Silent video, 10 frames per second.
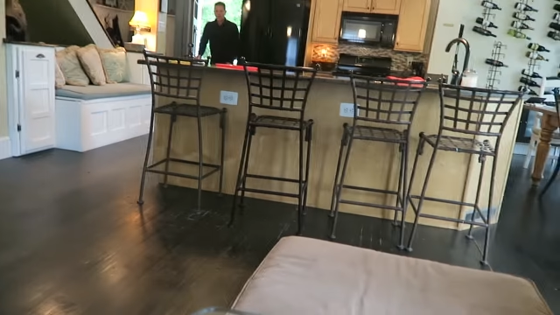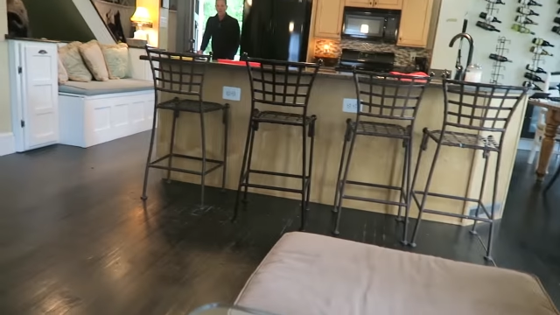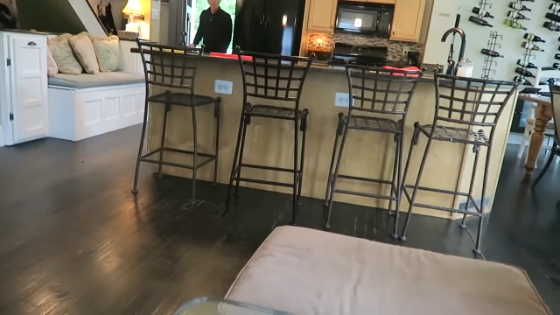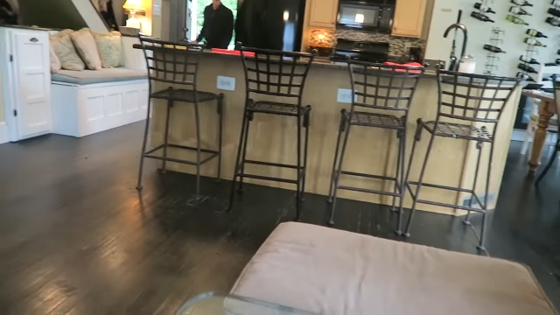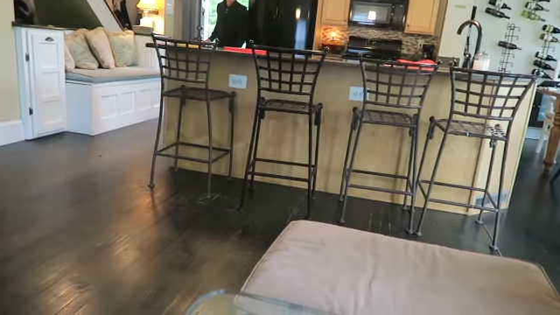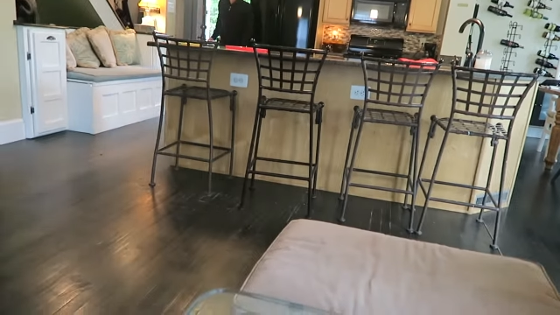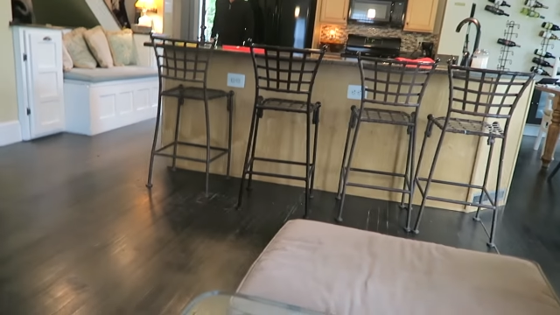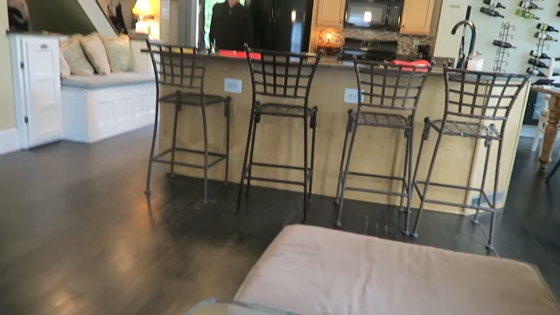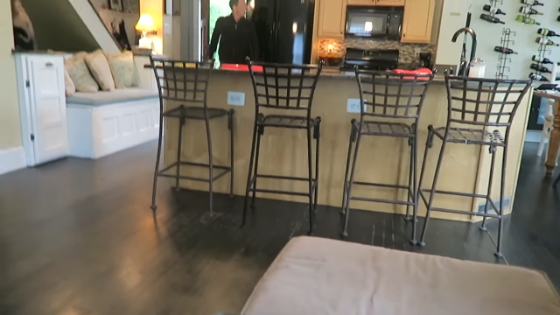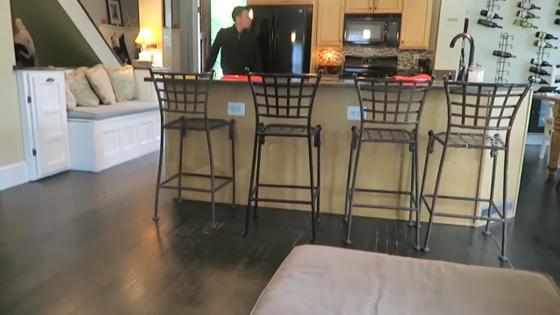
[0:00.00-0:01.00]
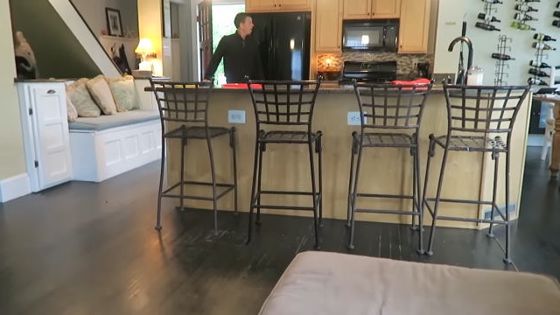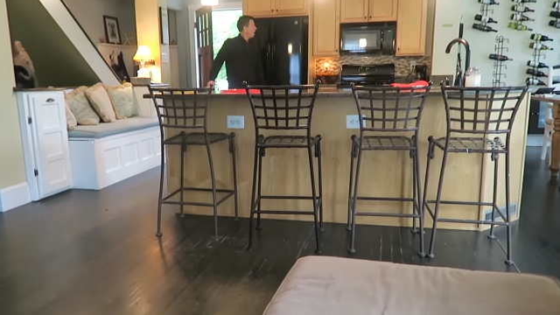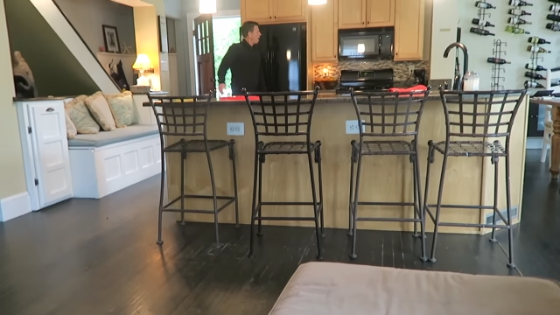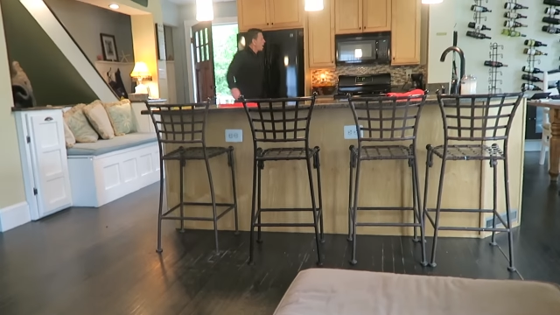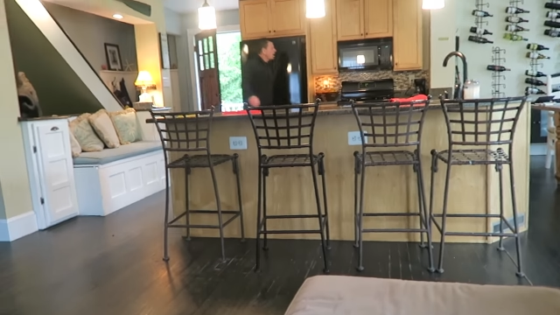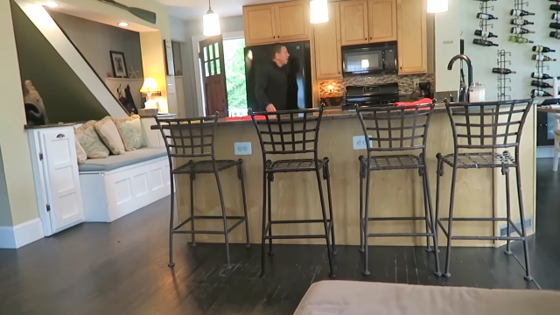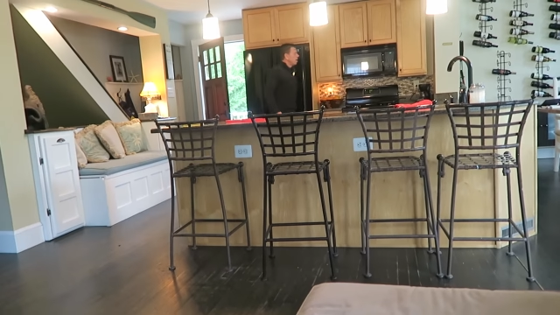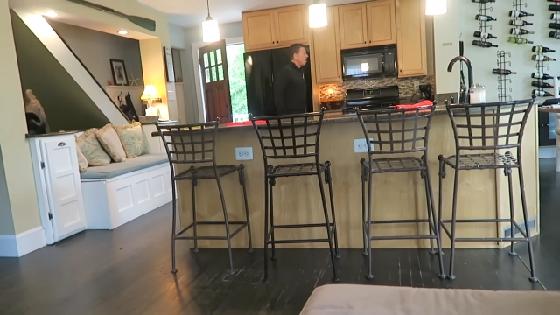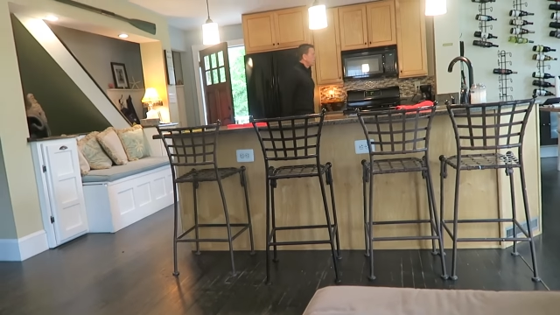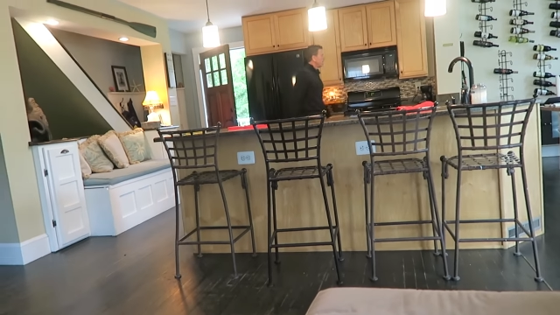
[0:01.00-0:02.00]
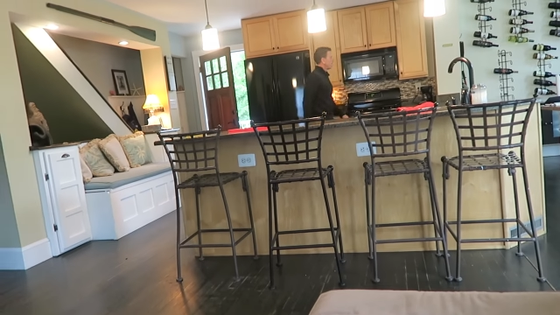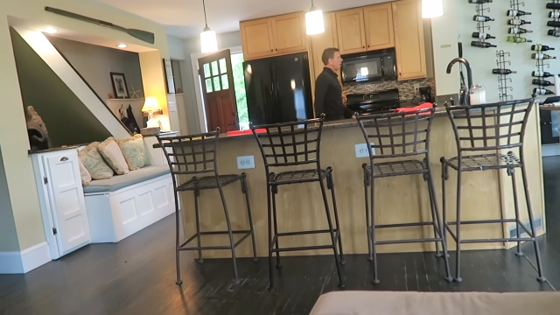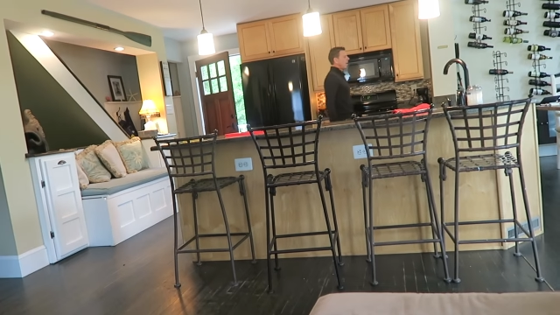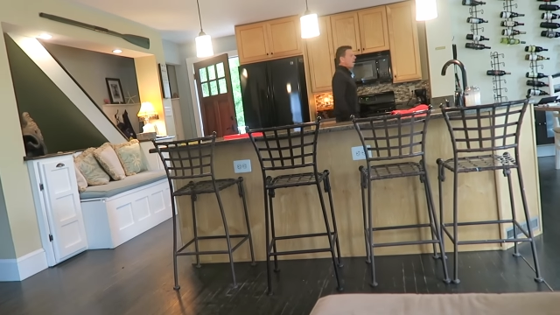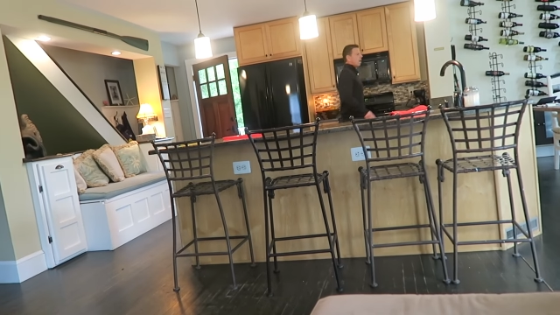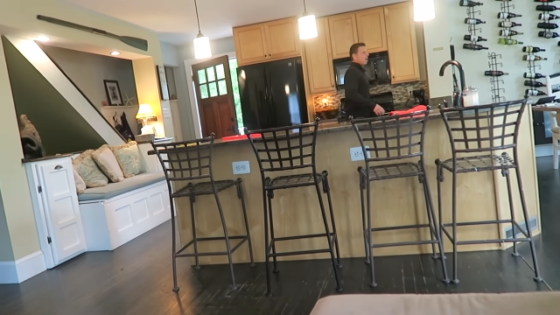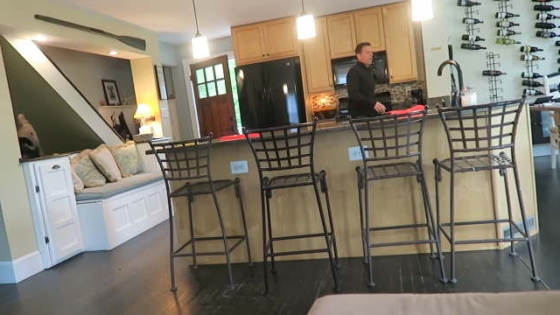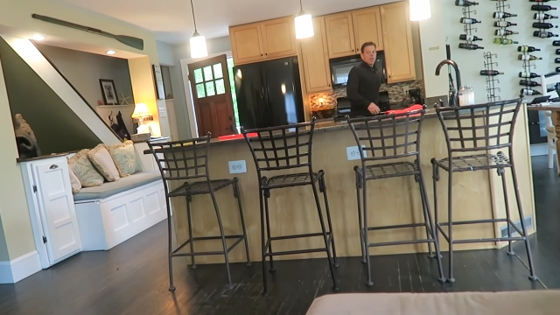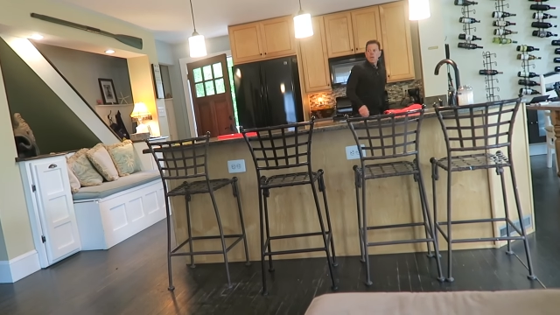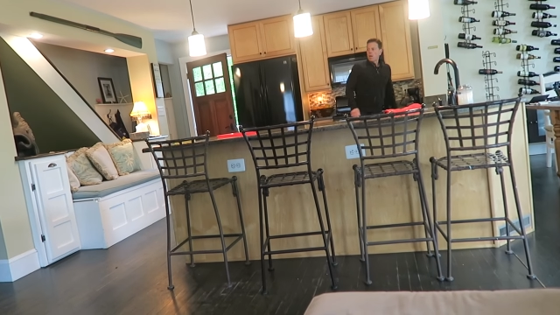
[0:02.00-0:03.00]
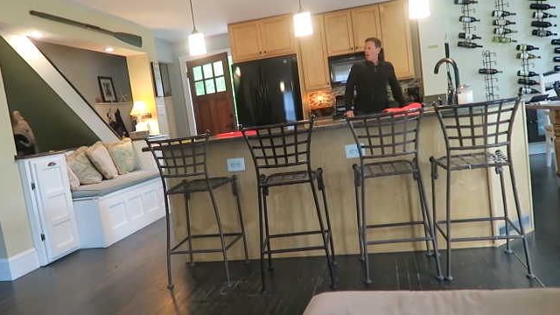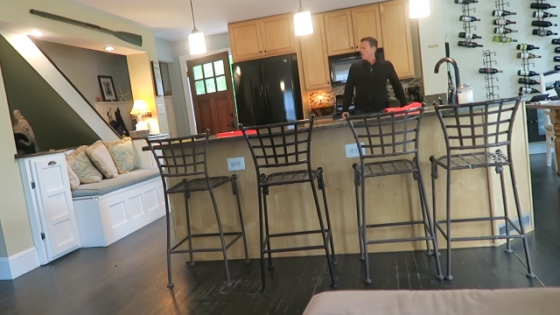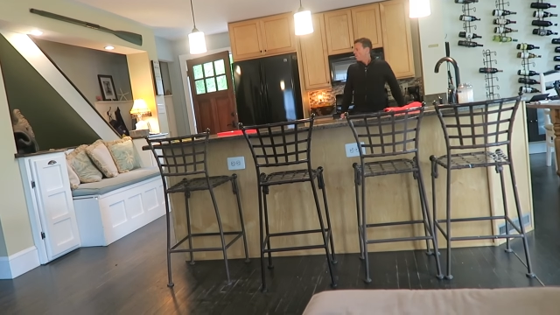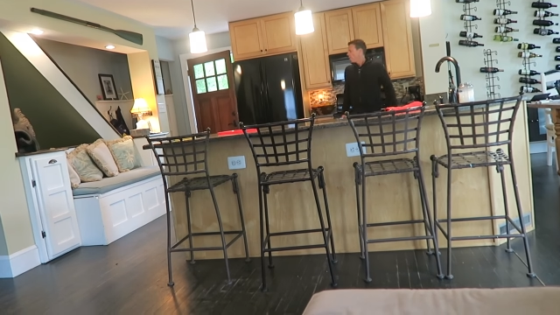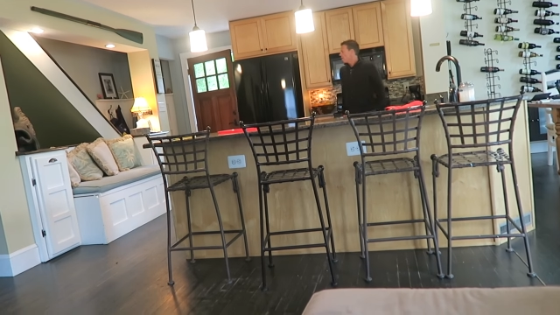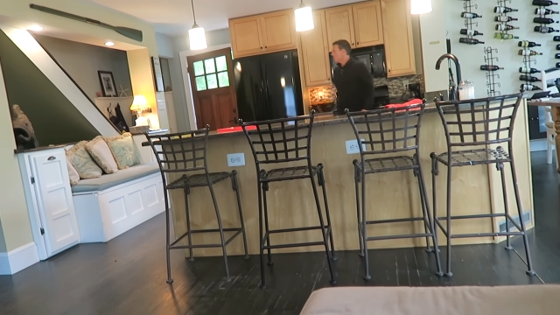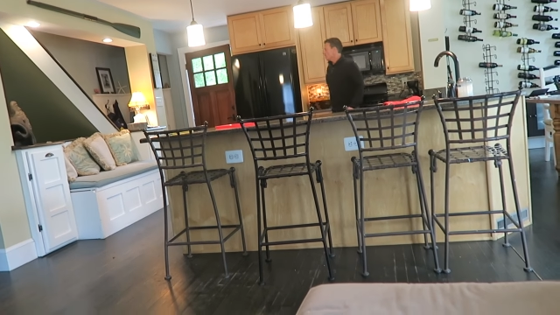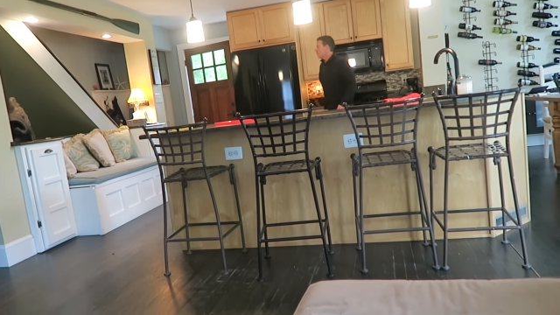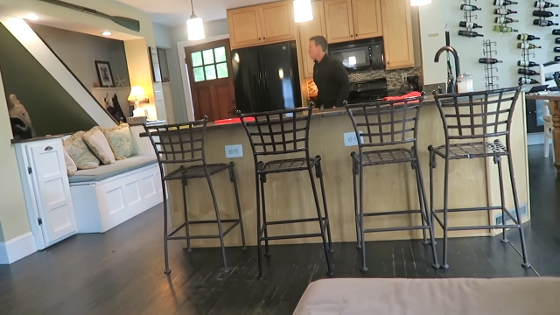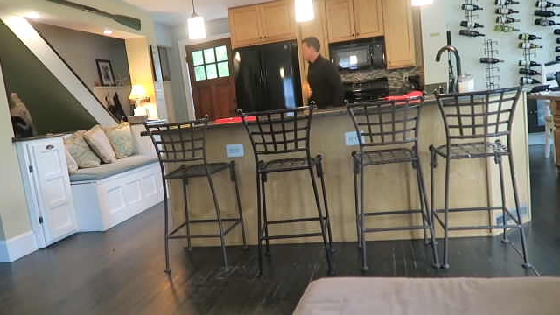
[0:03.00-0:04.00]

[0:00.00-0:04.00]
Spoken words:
Nobody's mouth can be seen.